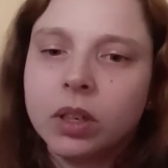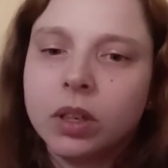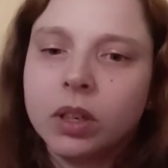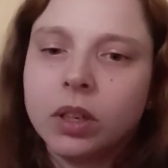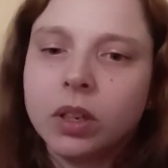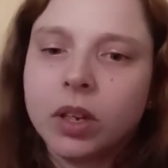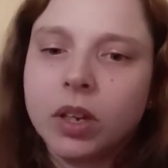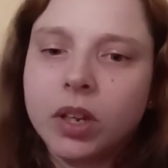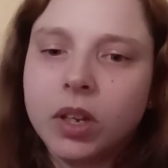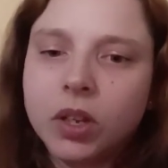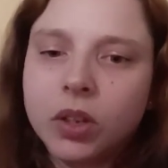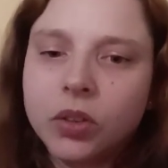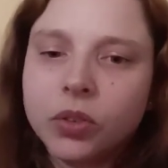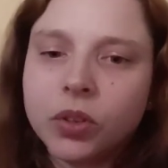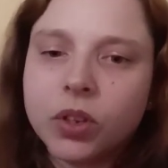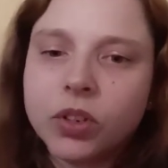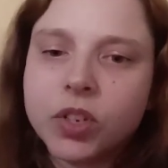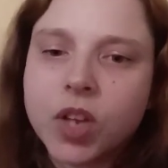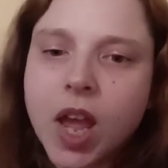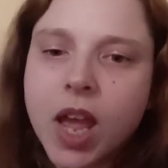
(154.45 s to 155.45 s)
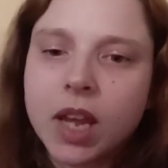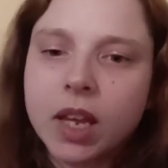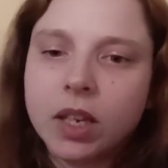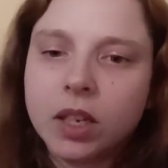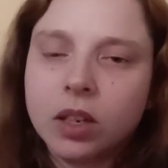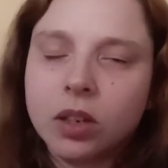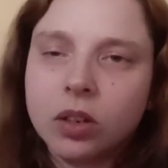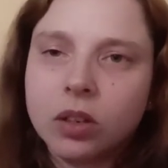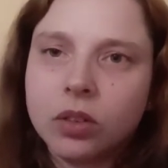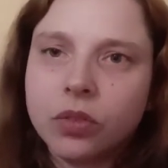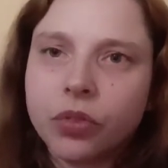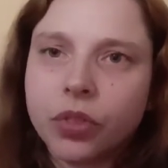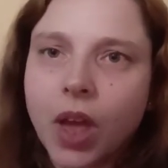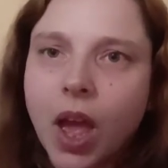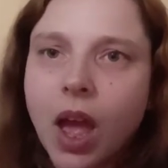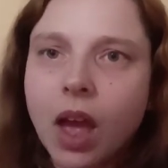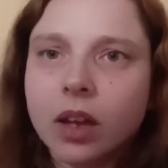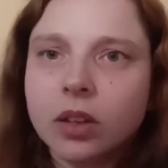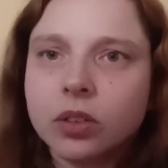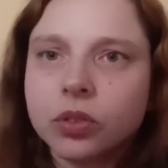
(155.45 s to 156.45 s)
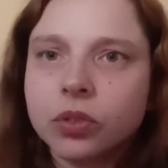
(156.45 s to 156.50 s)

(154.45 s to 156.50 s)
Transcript: it is a day that